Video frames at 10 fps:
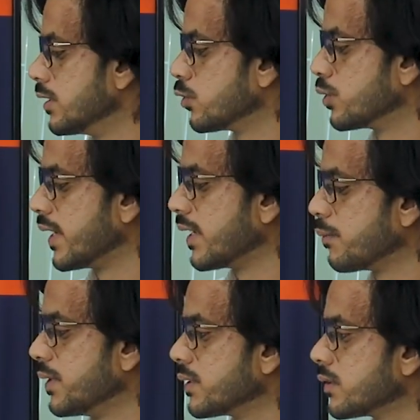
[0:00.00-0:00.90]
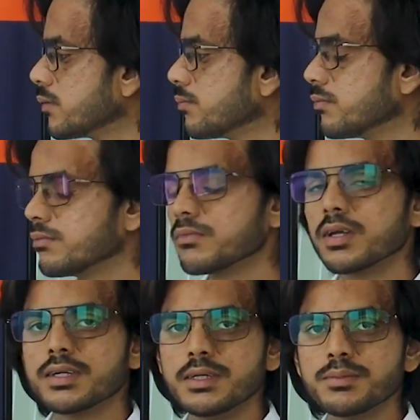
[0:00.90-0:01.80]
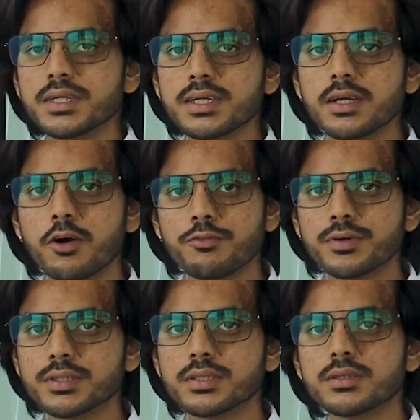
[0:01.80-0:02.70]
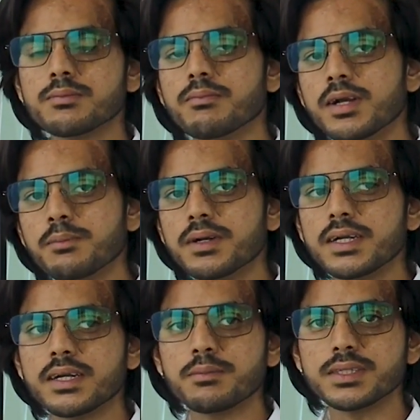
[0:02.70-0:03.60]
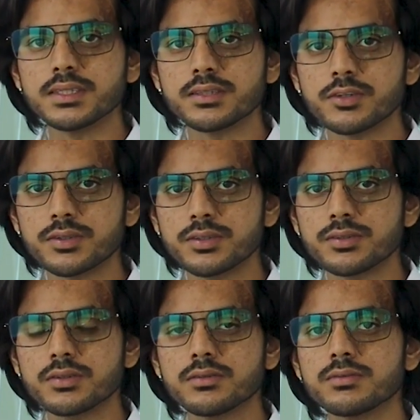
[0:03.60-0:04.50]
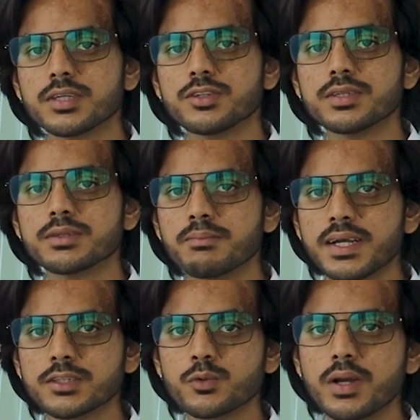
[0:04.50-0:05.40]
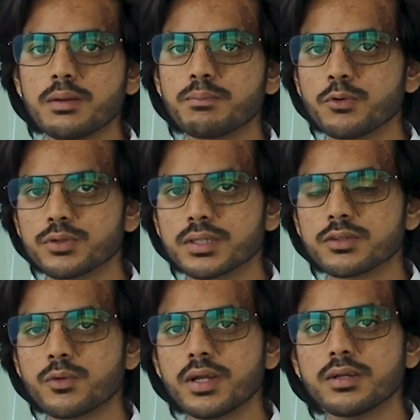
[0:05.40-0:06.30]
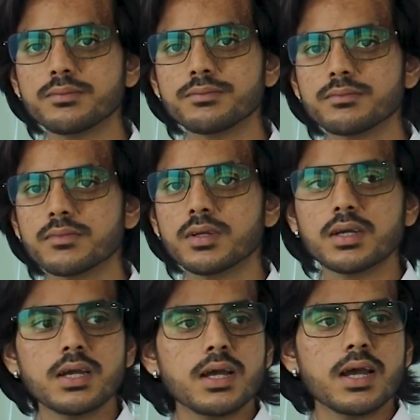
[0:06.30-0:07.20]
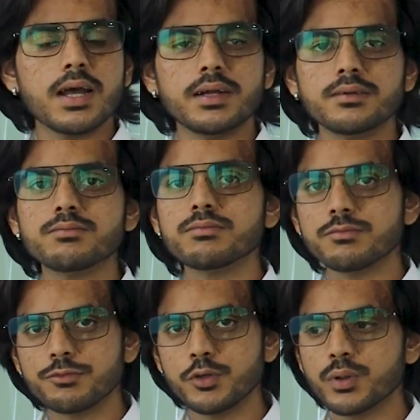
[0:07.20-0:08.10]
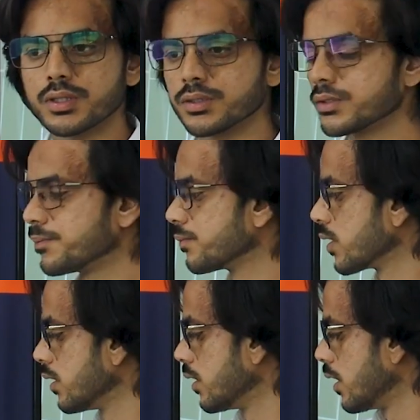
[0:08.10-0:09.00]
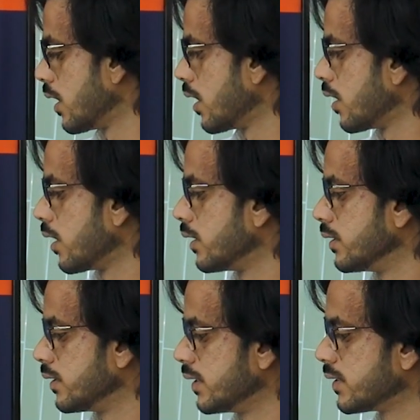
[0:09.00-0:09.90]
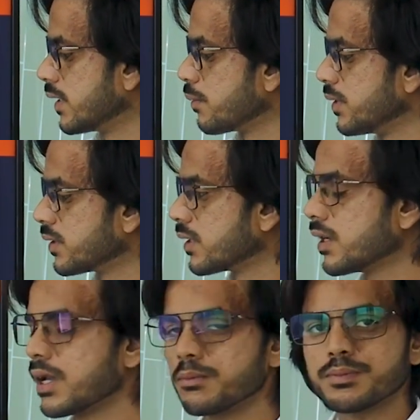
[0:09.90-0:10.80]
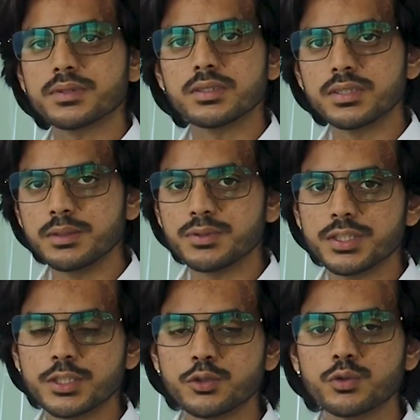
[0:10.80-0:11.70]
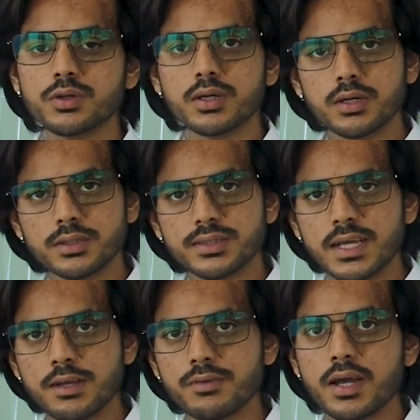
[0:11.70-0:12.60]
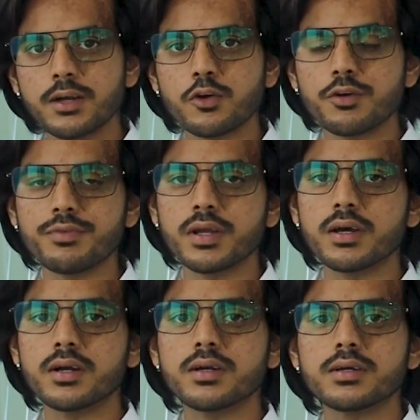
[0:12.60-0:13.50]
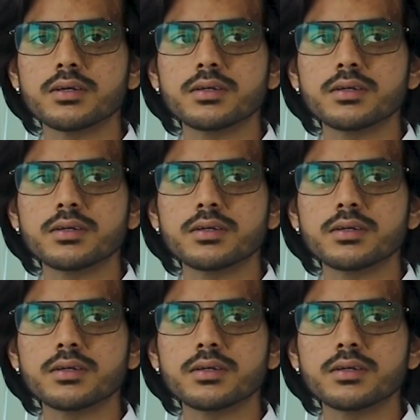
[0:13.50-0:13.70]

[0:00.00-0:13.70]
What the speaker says: So database, TeamCity offers multiple databases structures such as MySQL, PostgreSQL, and few others. This database helps TeamCity to save and configure